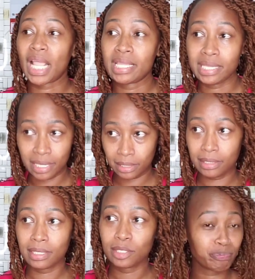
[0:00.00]

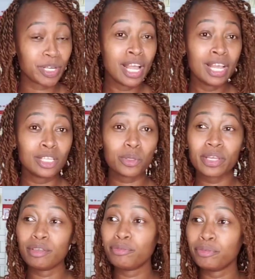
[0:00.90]
yes so
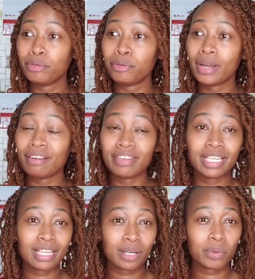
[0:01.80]
if you have
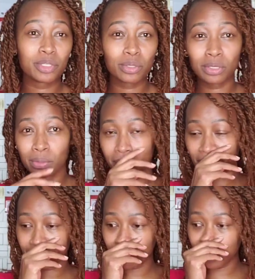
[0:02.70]
another question or
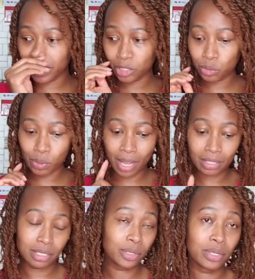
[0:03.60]
I've forgotten to
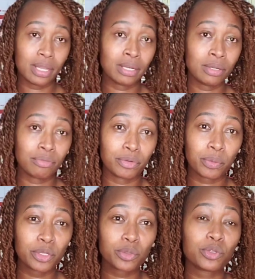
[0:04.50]
answer any of your
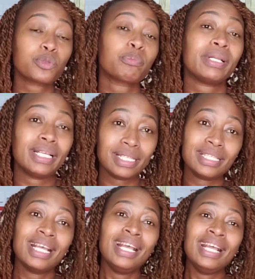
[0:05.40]
questions
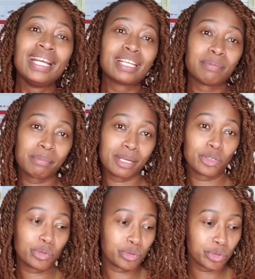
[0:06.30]
please remember
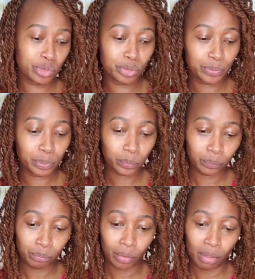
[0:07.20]

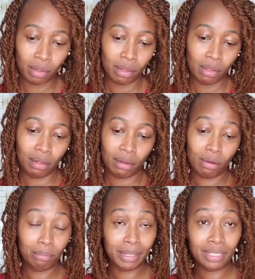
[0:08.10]
to
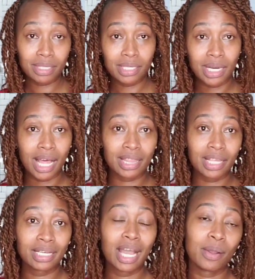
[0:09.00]
comment and
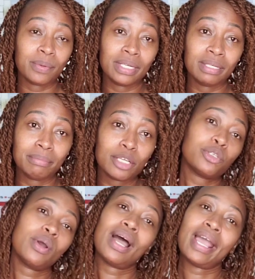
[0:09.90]
then I will make
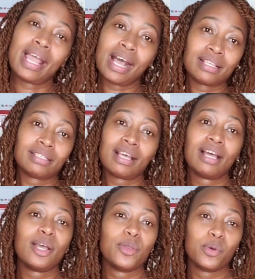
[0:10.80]
sure I
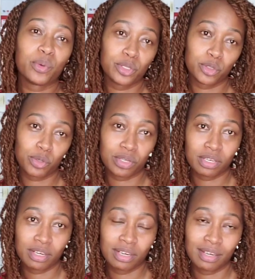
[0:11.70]
answer your question